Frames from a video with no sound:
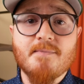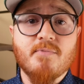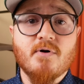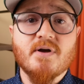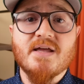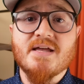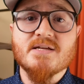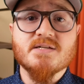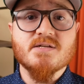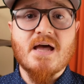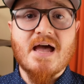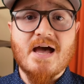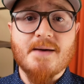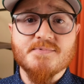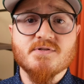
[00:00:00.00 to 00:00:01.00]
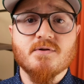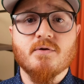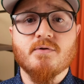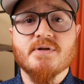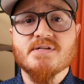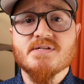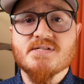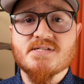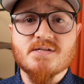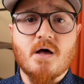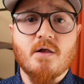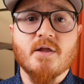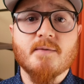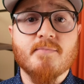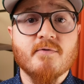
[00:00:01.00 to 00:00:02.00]
book is absolutely
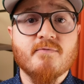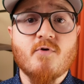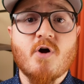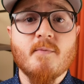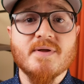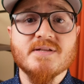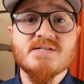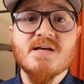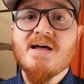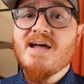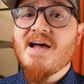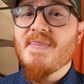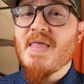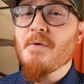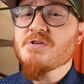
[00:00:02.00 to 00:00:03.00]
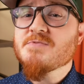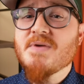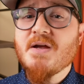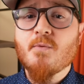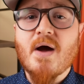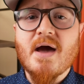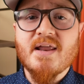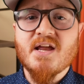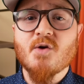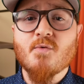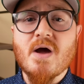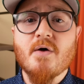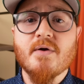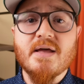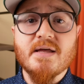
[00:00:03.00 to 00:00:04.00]
solid performance. And that was me riding
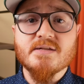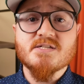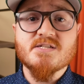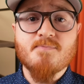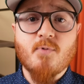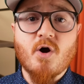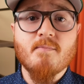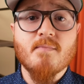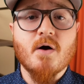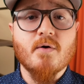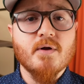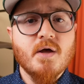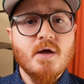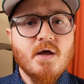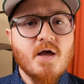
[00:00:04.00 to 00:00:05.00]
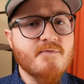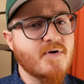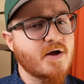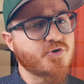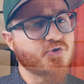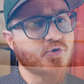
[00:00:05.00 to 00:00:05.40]
around in sport mode. If I